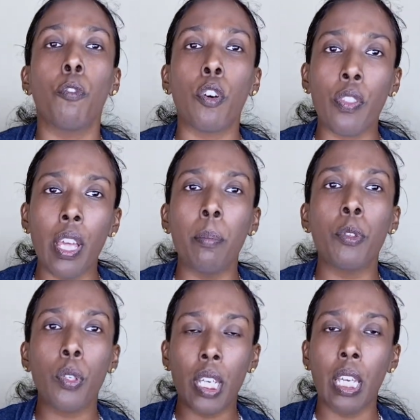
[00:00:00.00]
for them
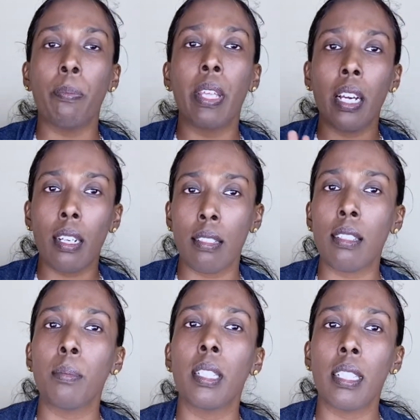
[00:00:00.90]
to keep their
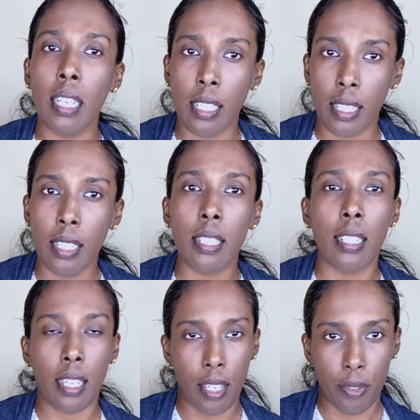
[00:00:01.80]
customer data
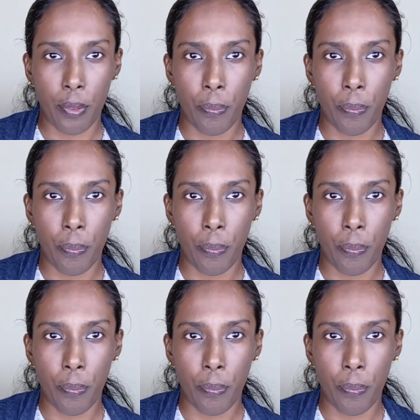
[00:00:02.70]
secure